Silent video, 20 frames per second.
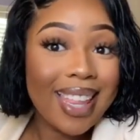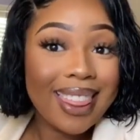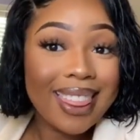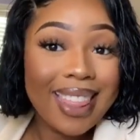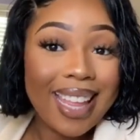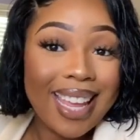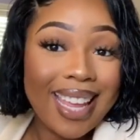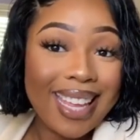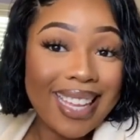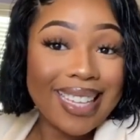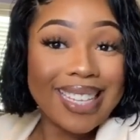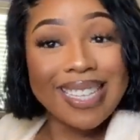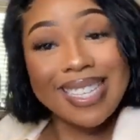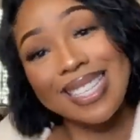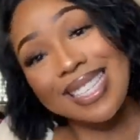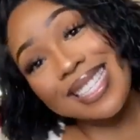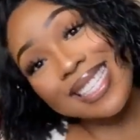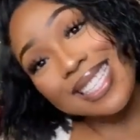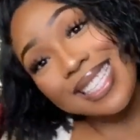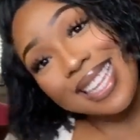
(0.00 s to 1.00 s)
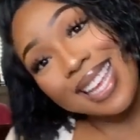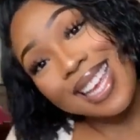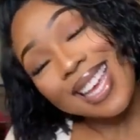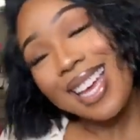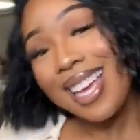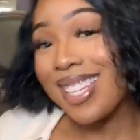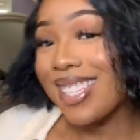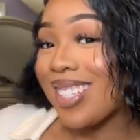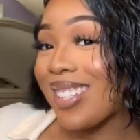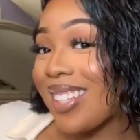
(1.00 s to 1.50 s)
thanks.
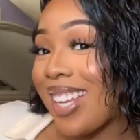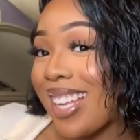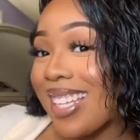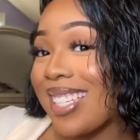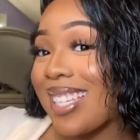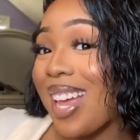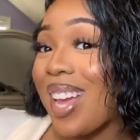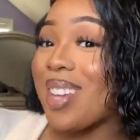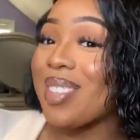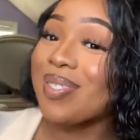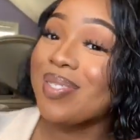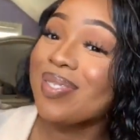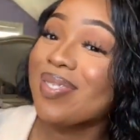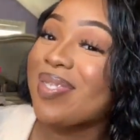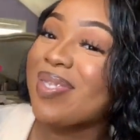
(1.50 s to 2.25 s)
Until next time,